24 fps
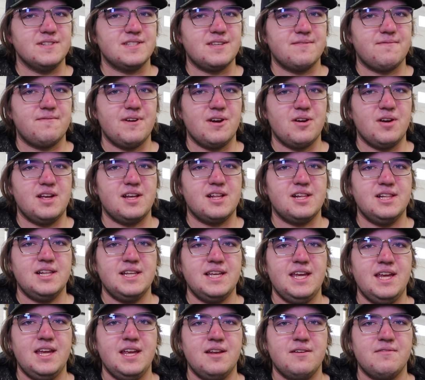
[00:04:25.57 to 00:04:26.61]
It's a very
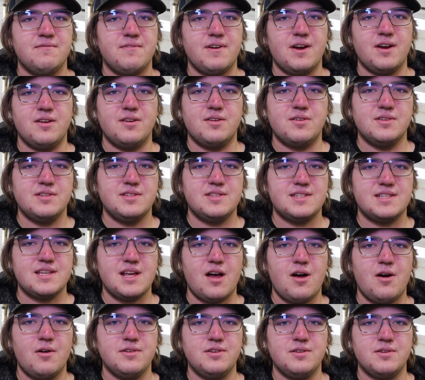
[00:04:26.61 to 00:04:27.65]
clean, very good
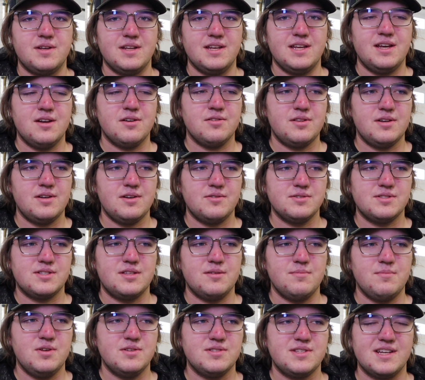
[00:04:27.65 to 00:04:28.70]
sound. You can hear the notes
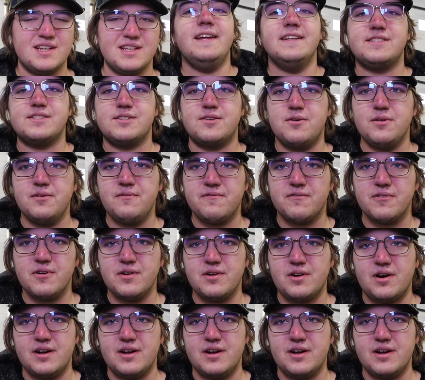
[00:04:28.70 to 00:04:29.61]
of the music. It's good for an